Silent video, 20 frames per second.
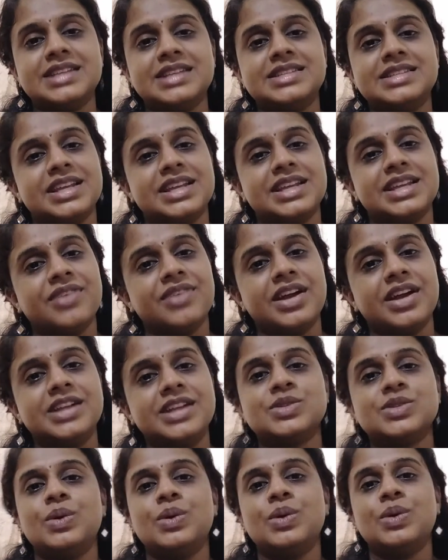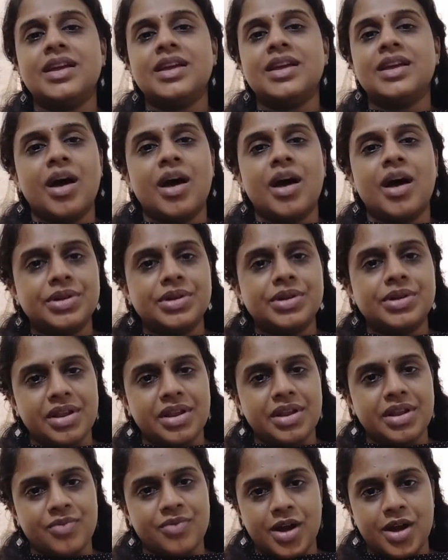and a signified is only an
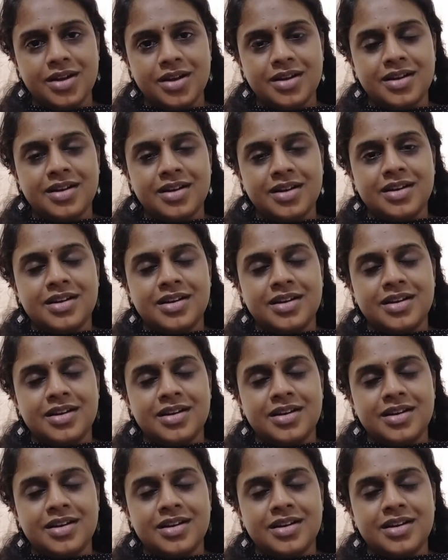arbitrary one,